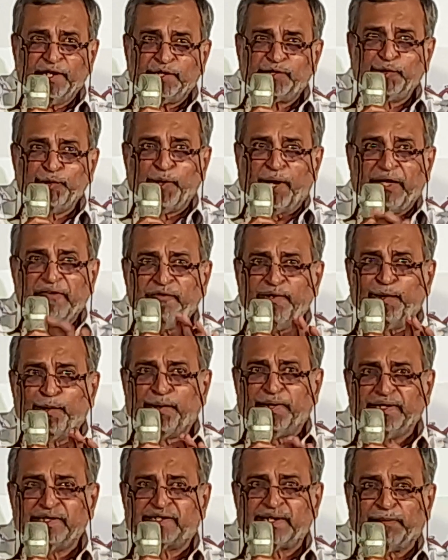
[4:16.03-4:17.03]
So you have a
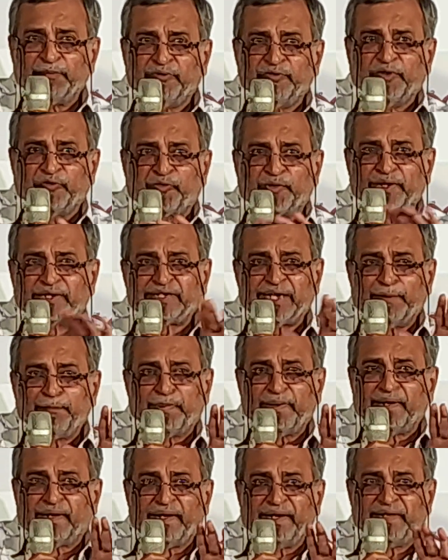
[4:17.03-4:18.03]
look at some of the, for
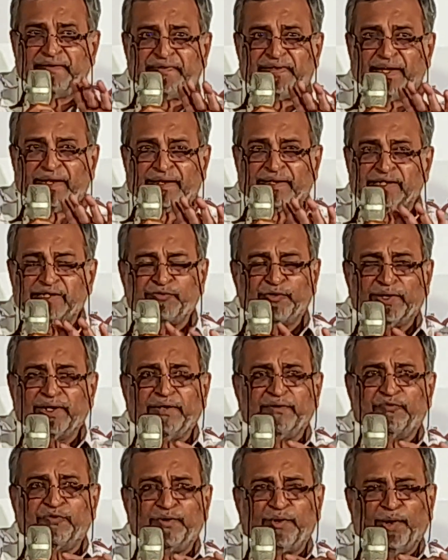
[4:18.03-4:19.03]
example, early theorists, for,
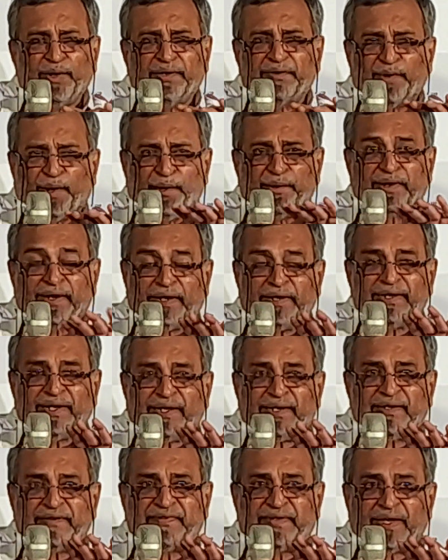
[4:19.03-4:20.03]
not, not really
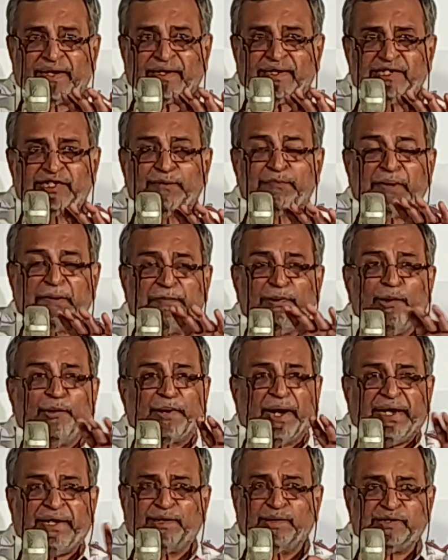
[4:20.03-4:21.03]
early theorists, the people who
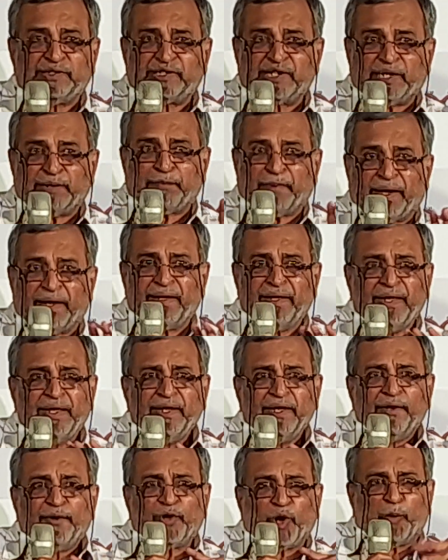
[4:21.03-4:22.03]
write on cinema,
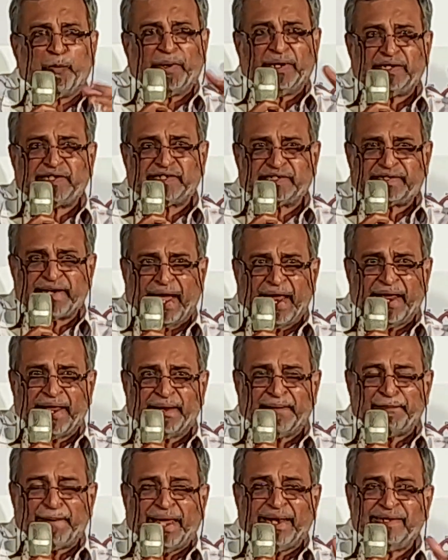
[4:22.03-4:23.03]
Robert
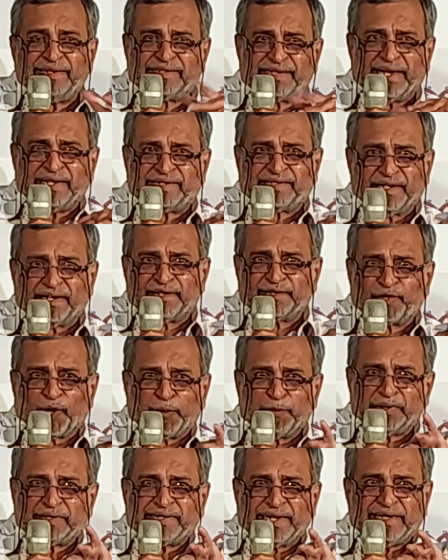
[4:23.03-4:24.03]
Stam, Elsaesser,
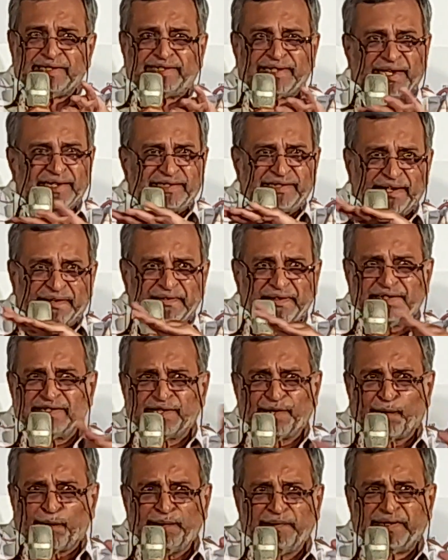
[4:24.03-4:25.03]
Thomas Elsaesser, these
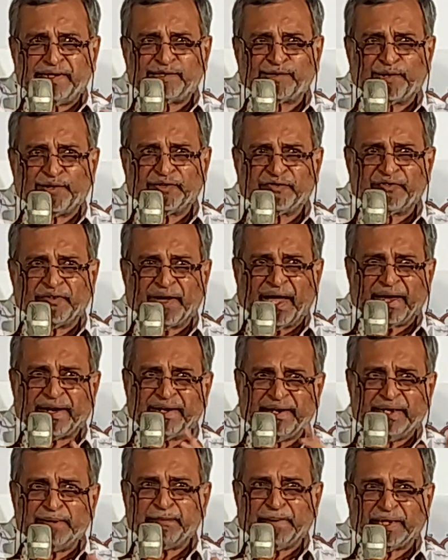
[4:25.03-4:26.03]
are all these sort of uh,
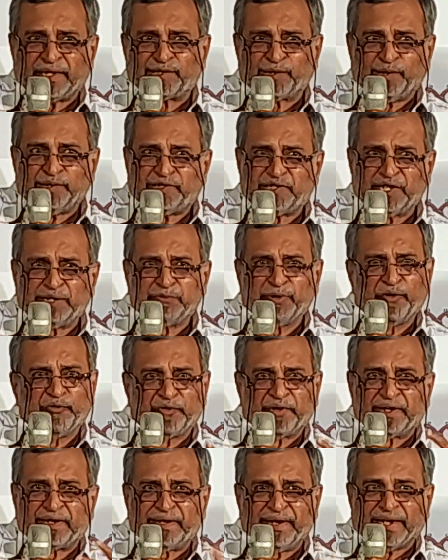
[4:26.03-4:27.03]
academics on cinema
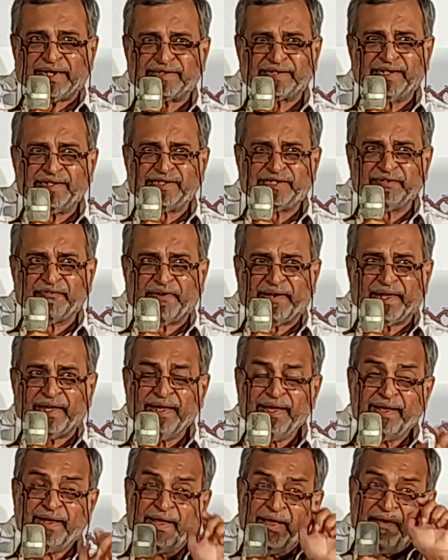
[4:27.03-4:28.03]
who've written
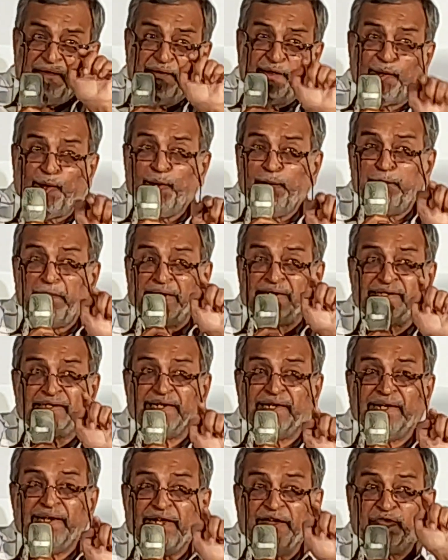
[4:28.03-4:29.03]
extensively. They're all
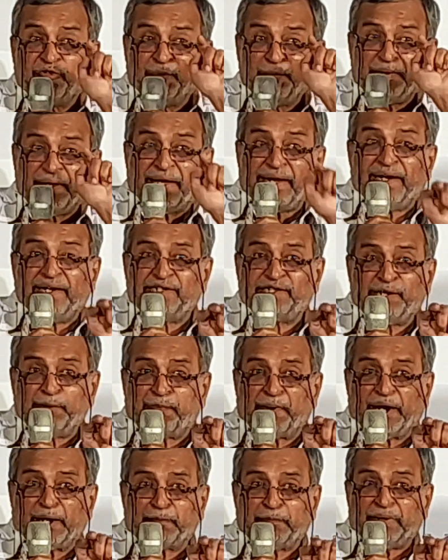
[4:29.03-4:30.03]
basically from the English
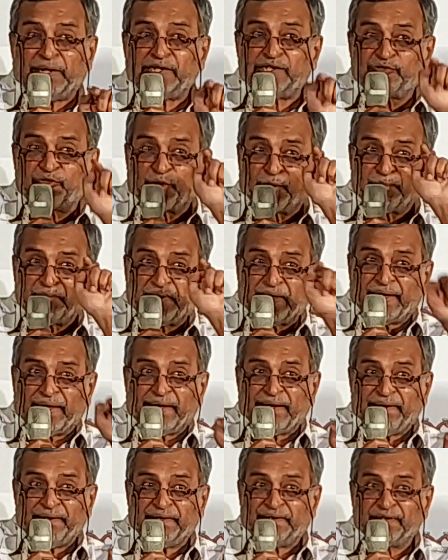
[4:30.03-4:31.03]
departments, from
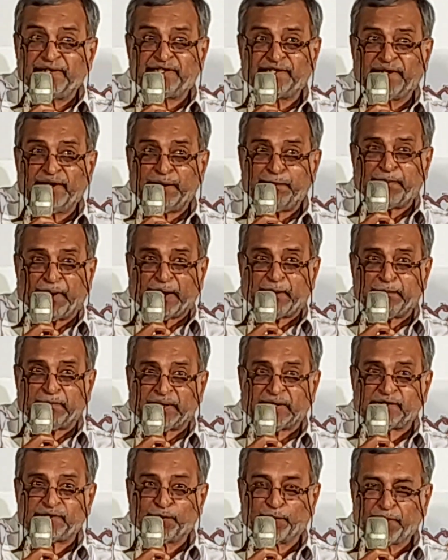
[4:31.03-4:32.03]
the literature
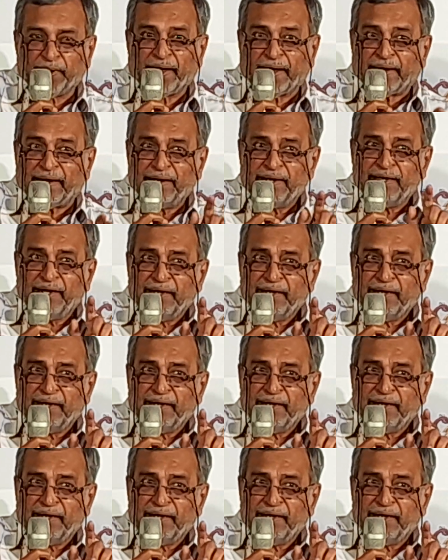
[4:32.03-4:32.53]
departments, okay?